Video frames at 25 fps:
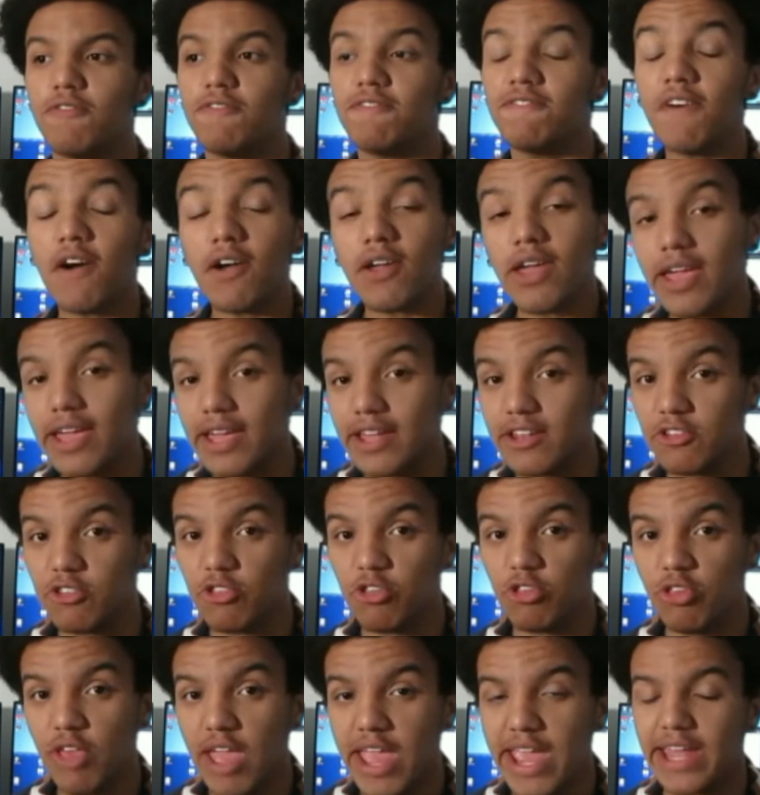fucking
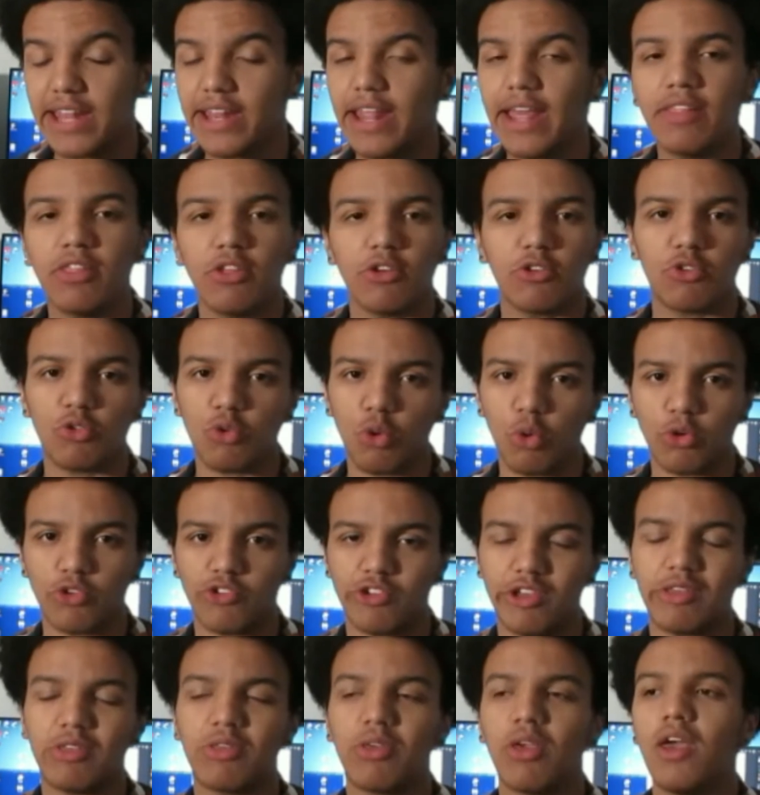insane. It looks
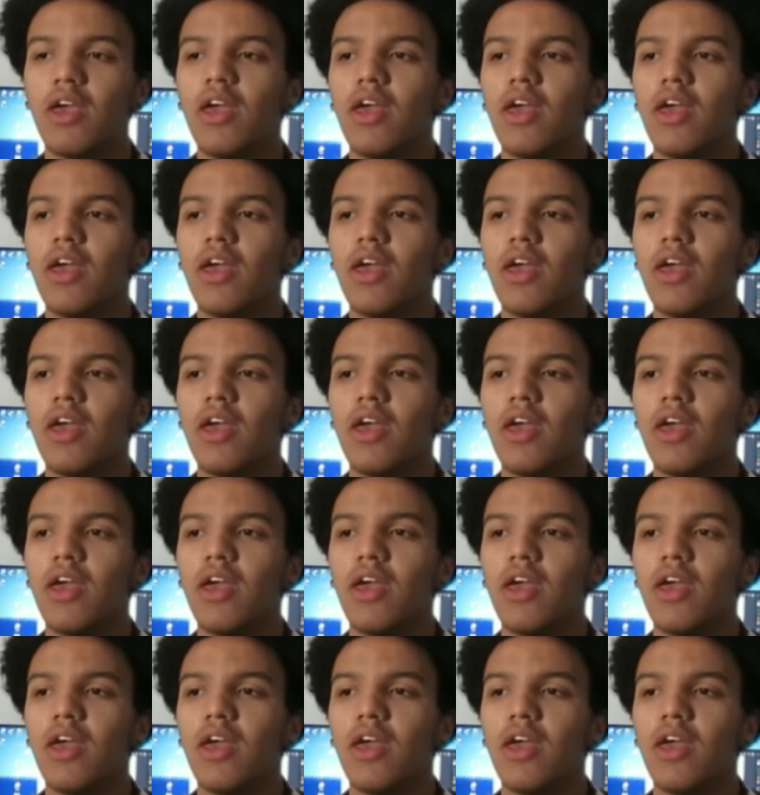gorgeous.